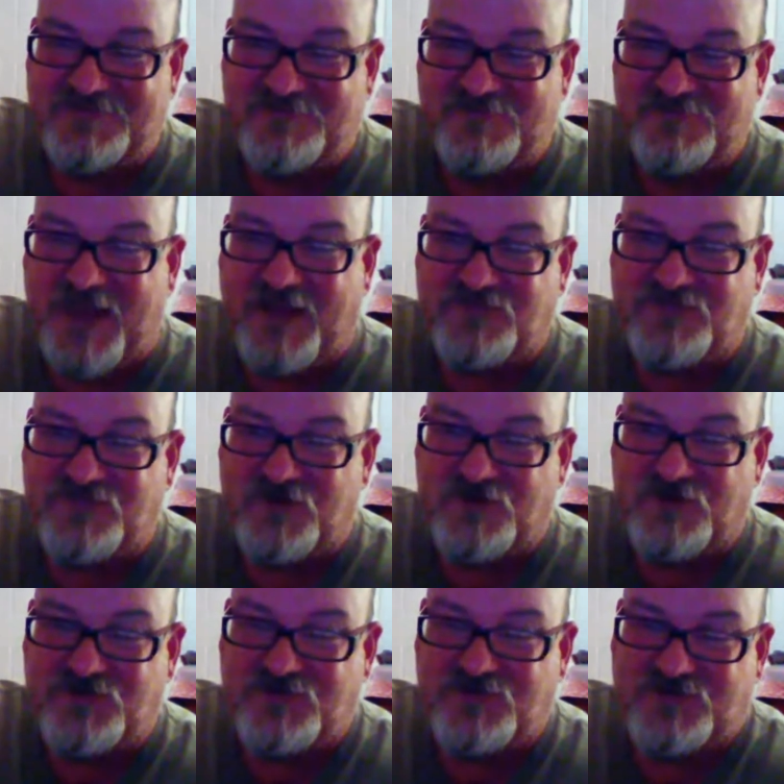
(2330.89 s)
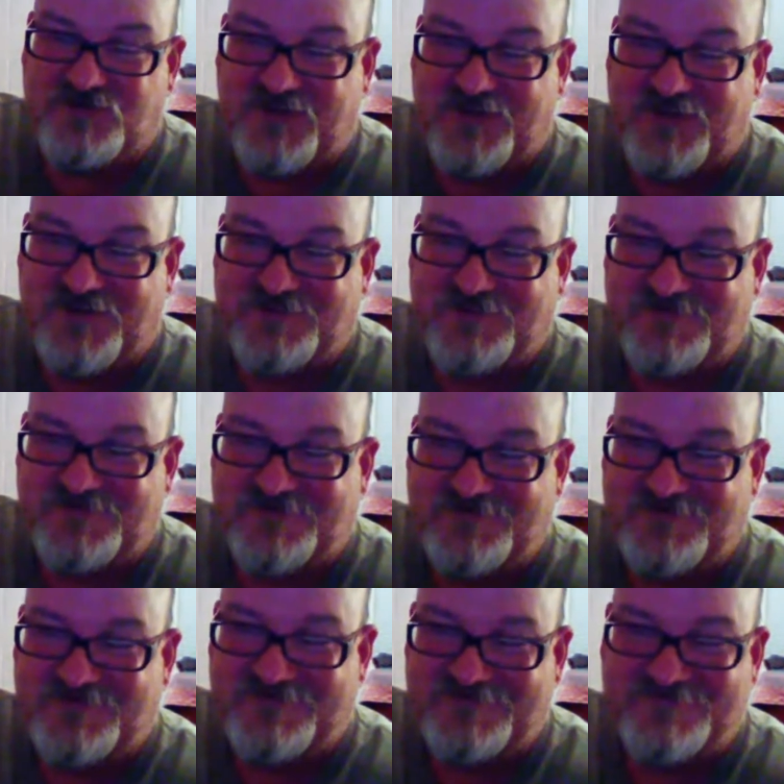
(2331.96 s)
yeah, Serge is uh,
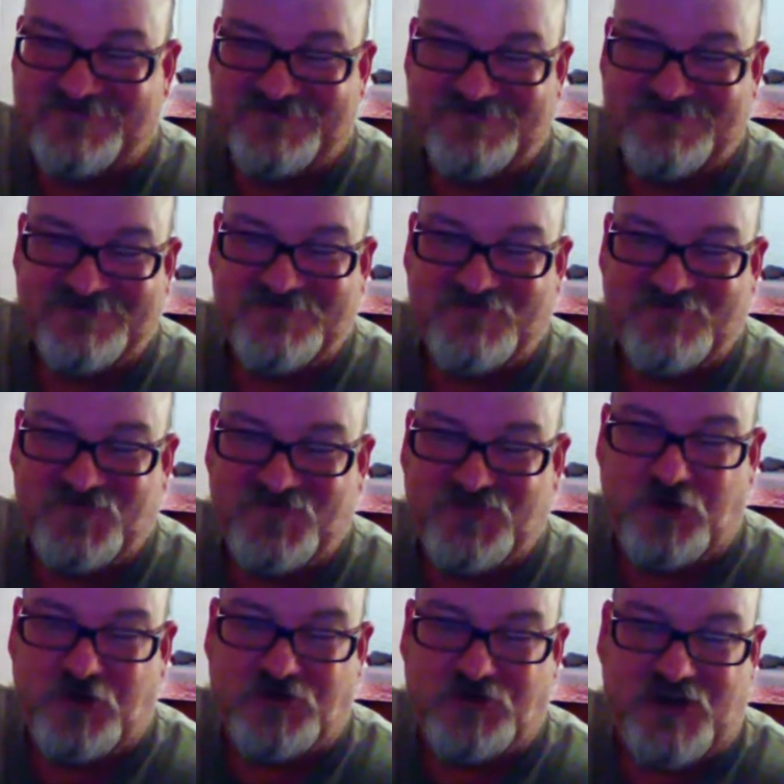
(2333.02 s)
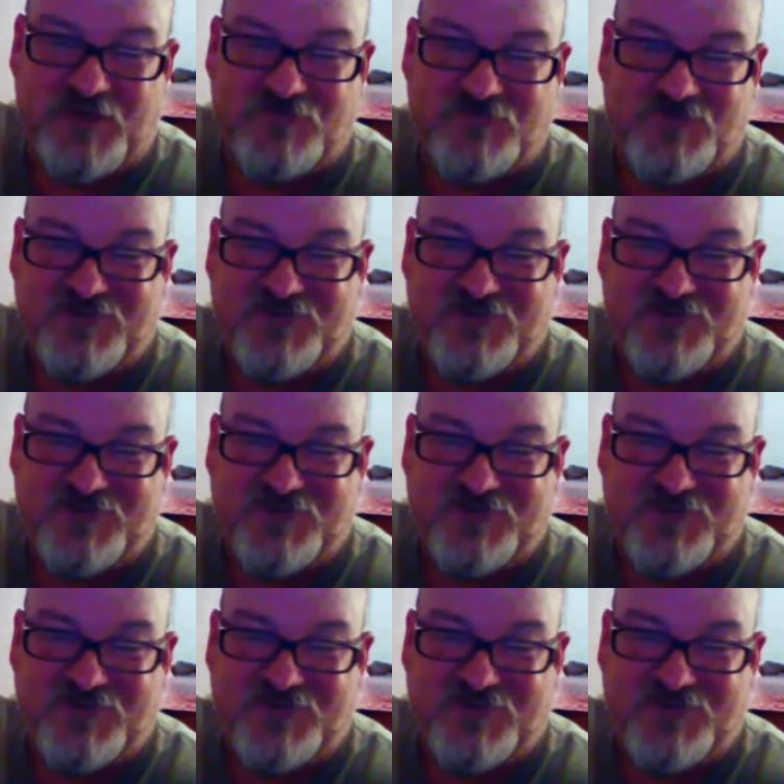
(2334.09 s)
Serge lives.